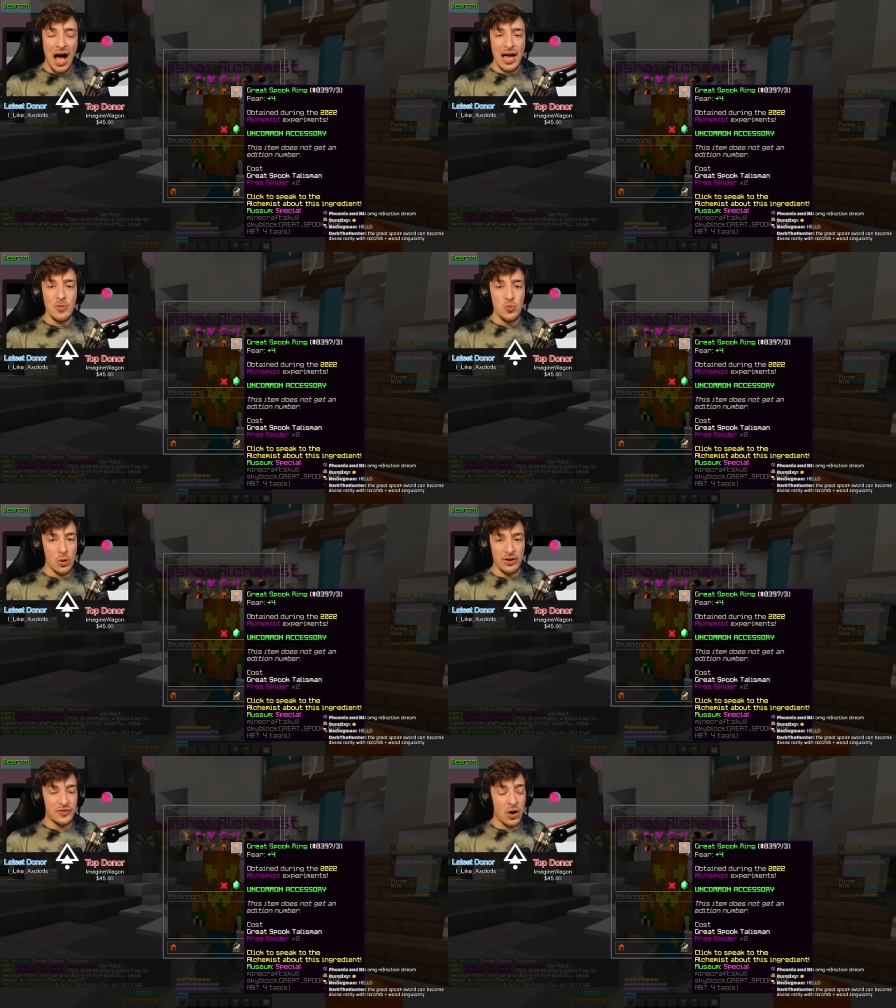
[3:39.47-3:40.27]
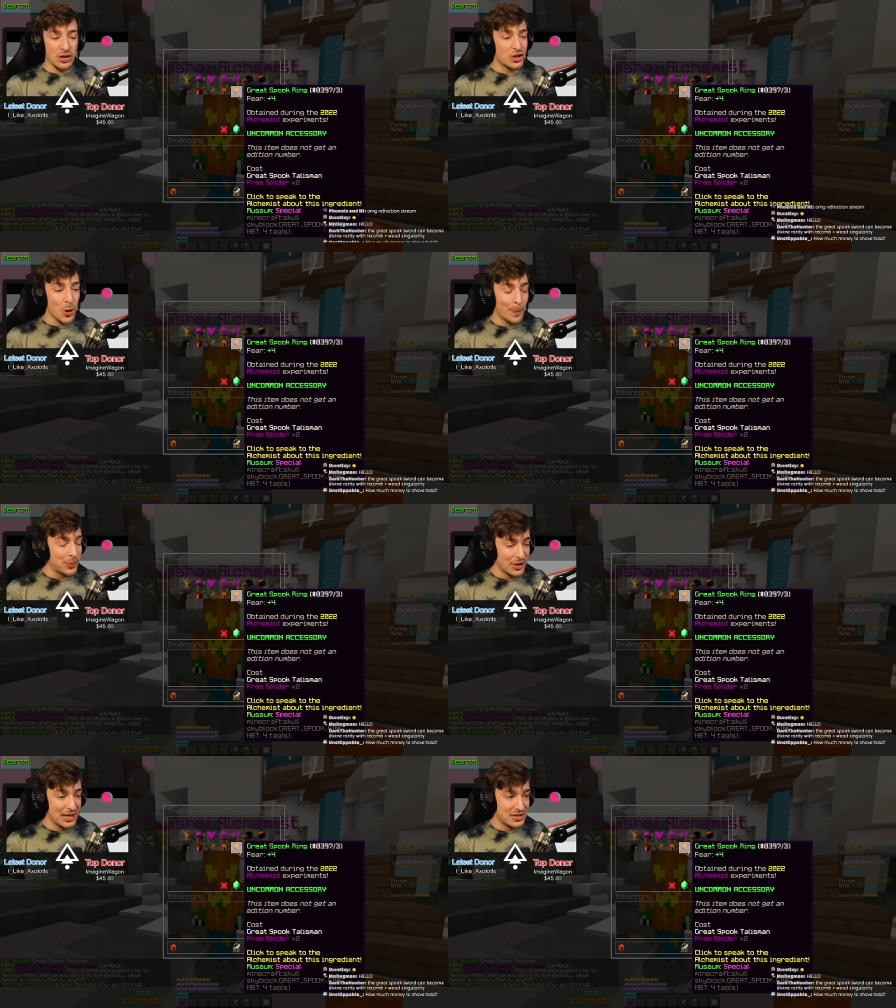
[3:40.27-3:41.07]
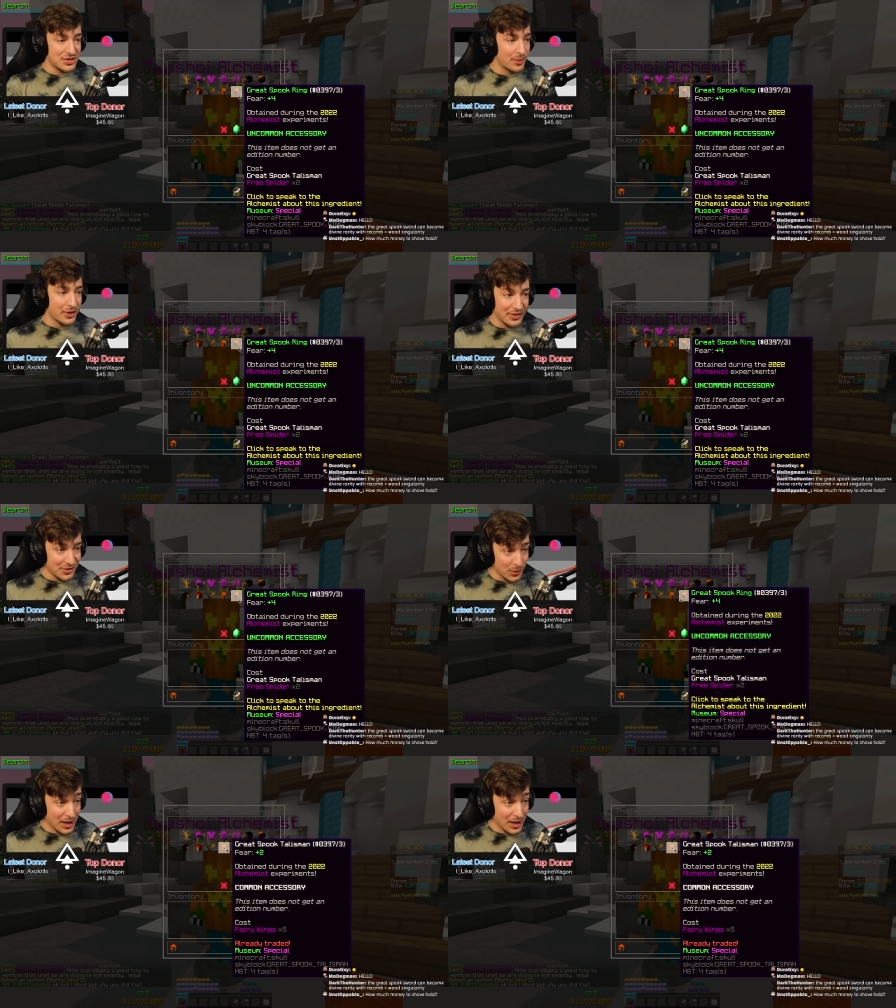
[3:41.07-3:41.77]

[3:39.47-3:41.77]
I would have gotten completely stumped on this one.